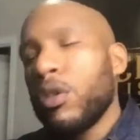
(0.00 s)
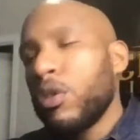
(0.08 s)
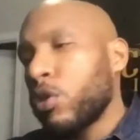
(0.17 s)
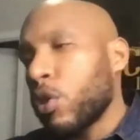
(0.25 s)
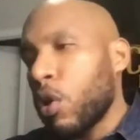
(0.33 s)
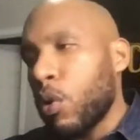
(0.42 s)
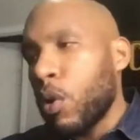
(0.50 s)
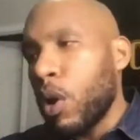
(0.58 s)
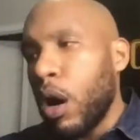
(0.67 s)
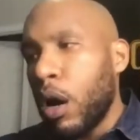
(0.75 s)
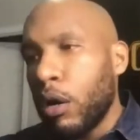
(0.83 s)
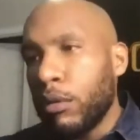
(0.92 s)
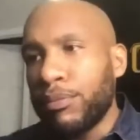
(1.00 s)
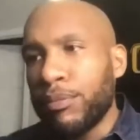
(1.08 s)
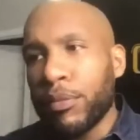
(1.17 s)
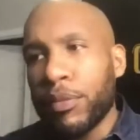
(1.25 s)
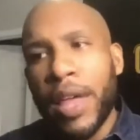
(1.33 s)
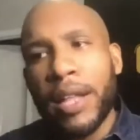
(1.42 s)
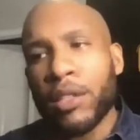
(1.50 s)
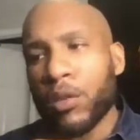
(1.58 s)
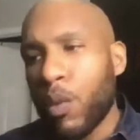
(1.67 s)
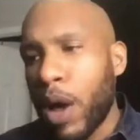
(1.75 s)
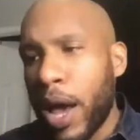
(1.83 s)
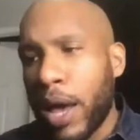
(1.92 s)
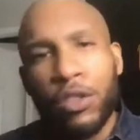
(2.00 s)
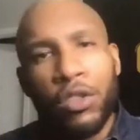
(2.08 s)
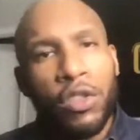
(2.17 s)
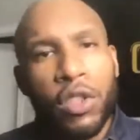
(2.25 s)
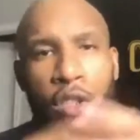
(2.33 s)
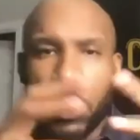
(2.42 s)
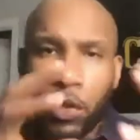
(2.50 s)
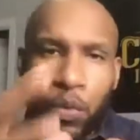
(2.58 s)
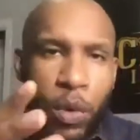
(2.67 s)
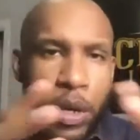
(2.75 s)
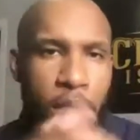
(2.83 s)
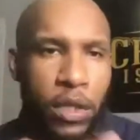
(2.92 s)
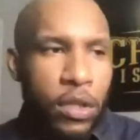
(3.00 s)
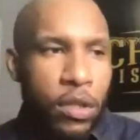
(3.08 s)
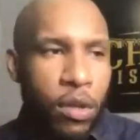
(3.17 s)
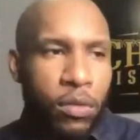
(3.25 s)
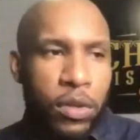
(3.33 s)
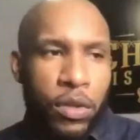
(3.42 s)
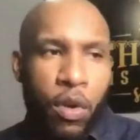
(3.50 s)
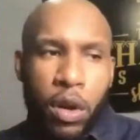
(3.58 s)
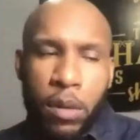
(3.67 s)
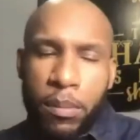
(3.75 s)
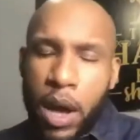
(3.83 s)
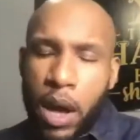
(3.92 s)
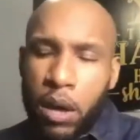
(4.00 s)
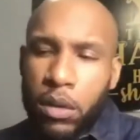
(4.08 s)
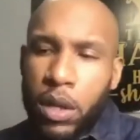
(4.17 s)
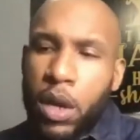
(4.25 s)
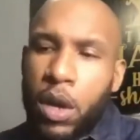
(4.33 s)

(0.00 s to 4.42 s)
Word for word: So um, that's why I just just wanted to you know talk about